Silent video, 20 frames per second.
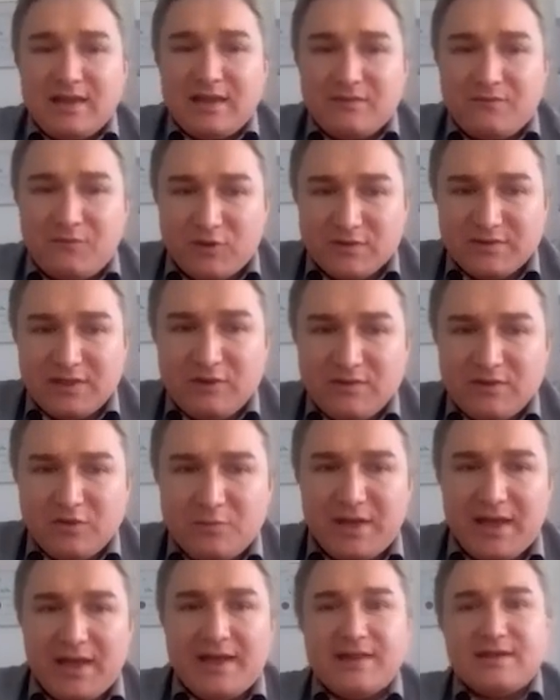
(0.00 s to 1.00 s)
for those
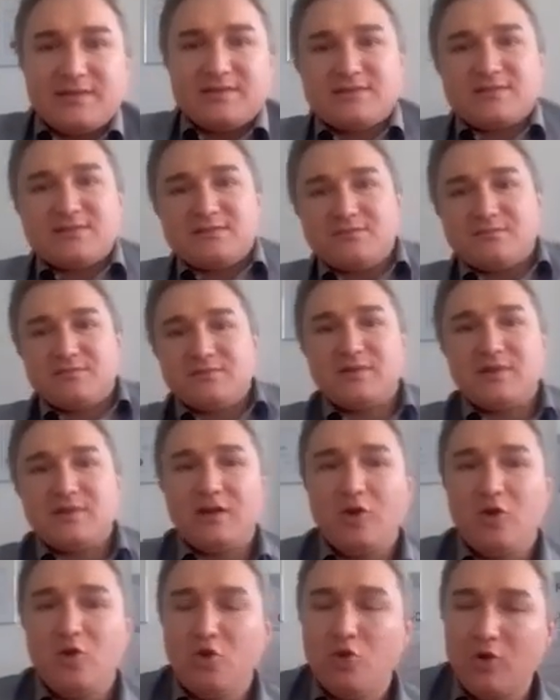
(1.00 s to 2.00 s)
suppliers
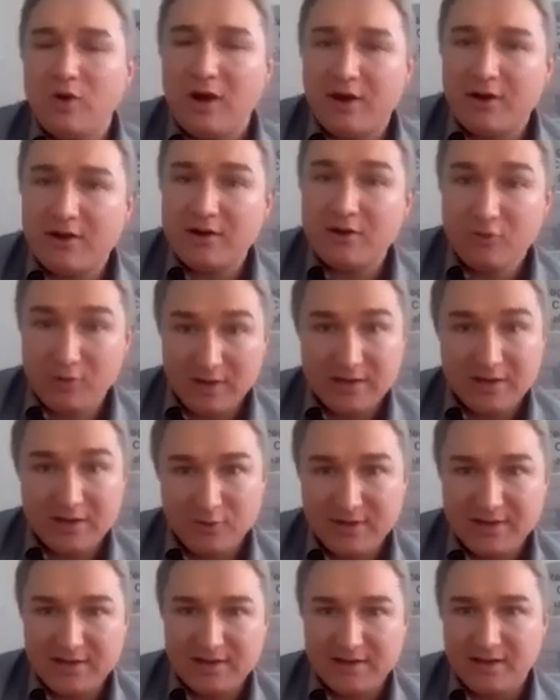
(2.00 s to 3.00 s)
who are really
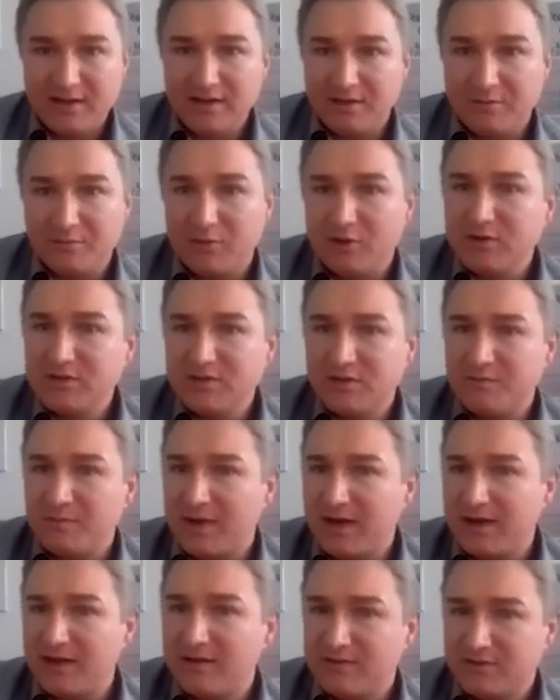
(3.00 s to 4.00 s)
critical, and most of
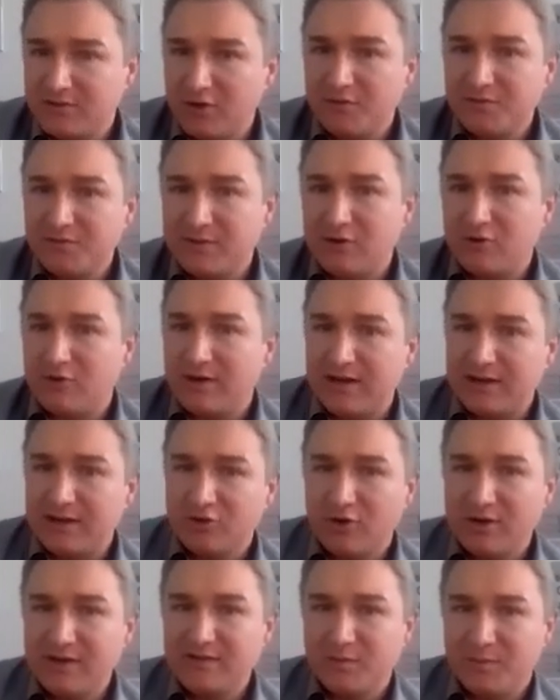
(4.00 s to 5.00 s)
my software or
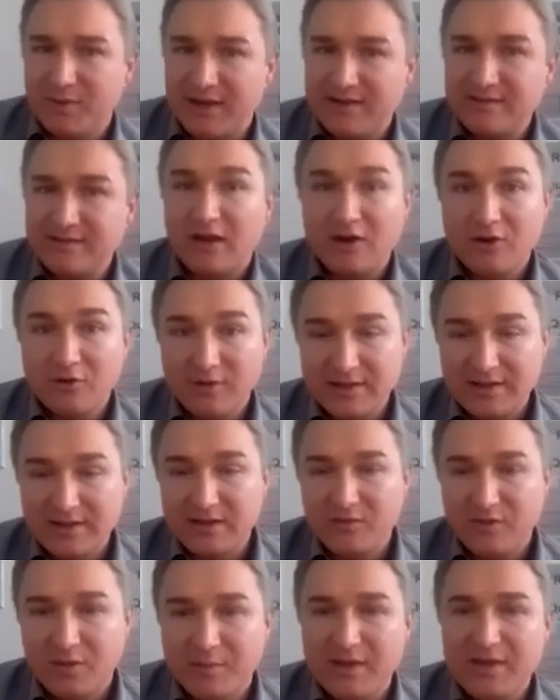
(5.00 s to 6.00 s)
electronic suppliers are critical
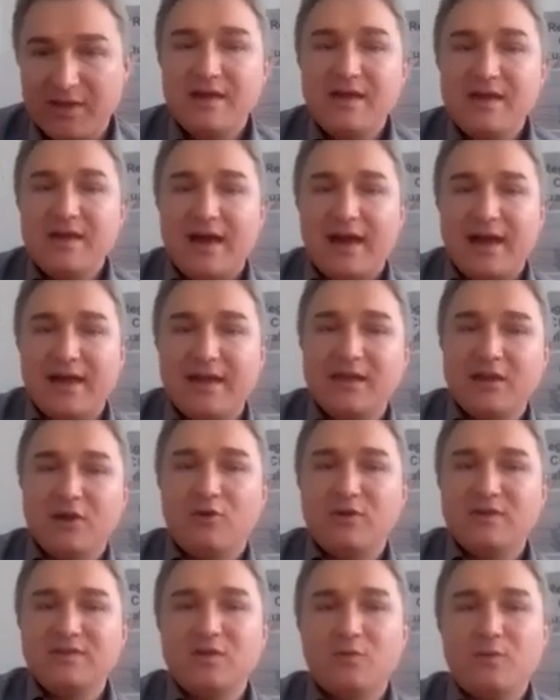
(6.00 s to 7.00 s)
for me, I
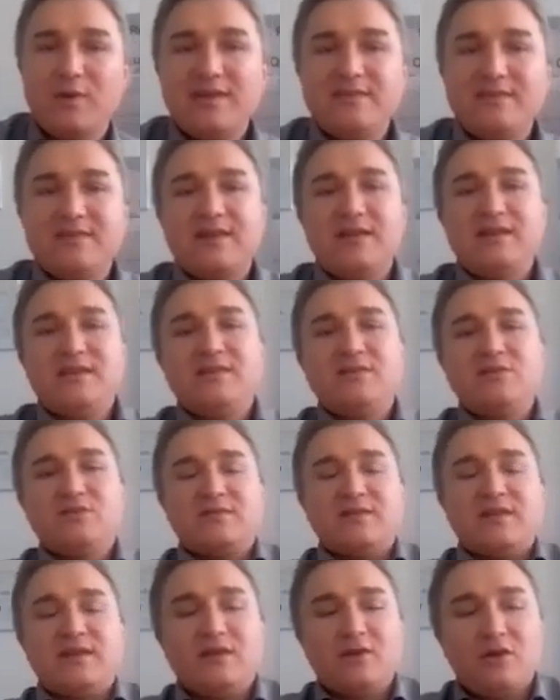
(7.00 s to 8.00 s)
go in the way that I need to
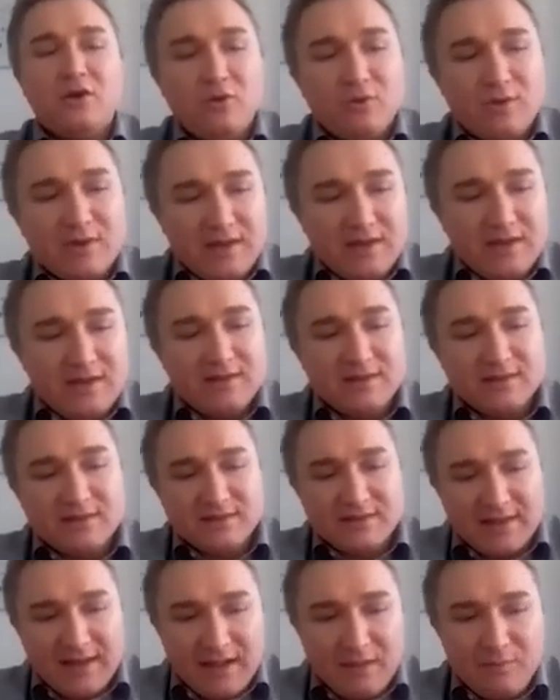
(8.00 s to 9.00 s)
say, okay,
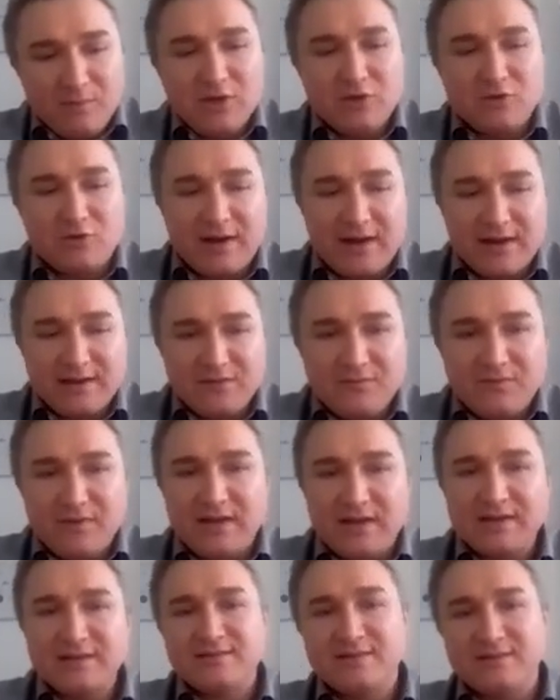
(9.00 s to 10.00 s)
tell me your
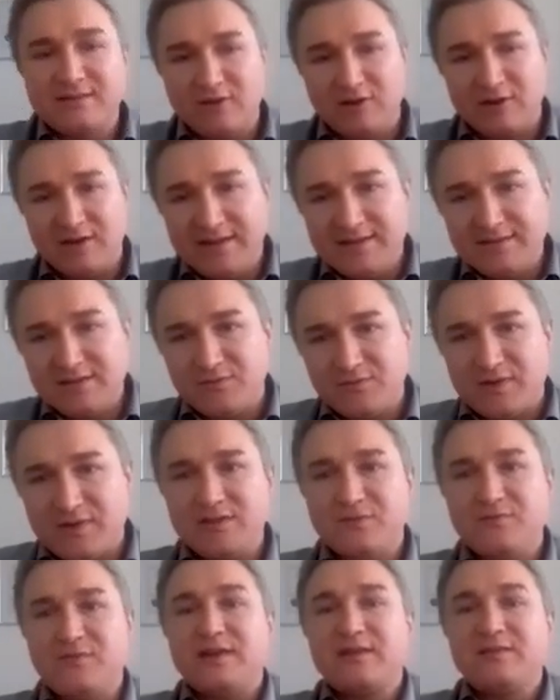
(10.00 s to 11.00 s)
artifacts, your list of
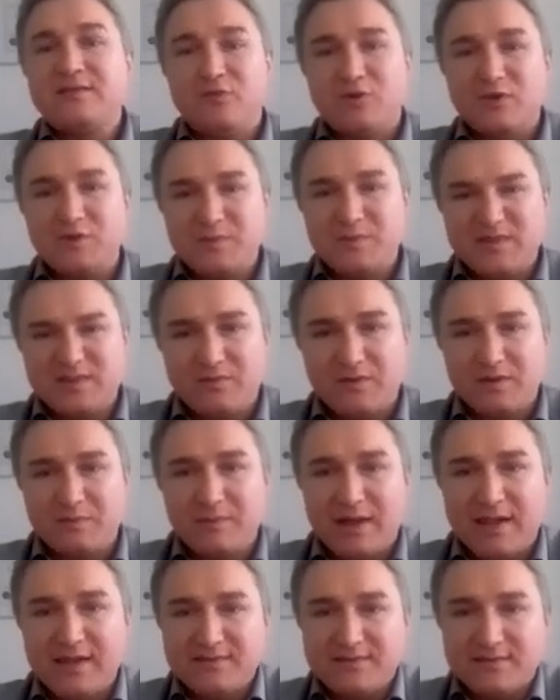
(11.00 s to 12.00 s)
artifacts for a specific
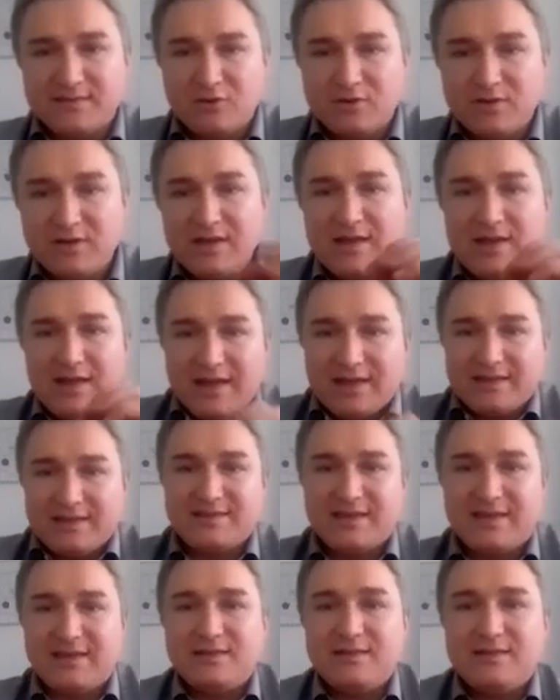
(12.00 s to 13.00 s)
milestone. And
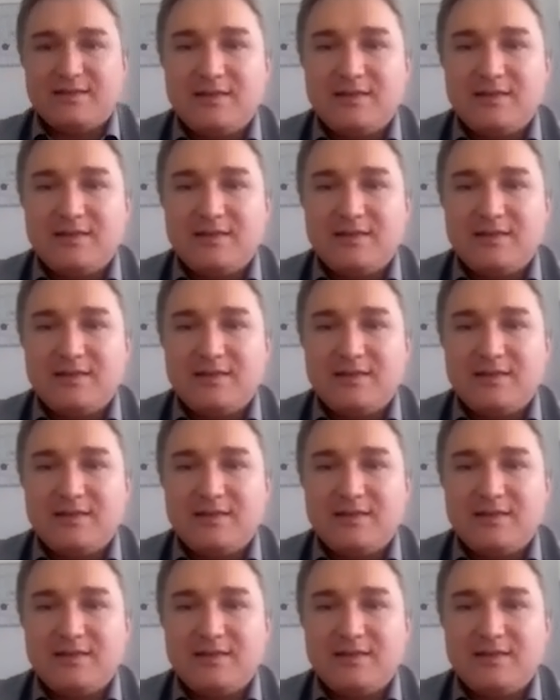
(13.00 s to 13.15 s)
then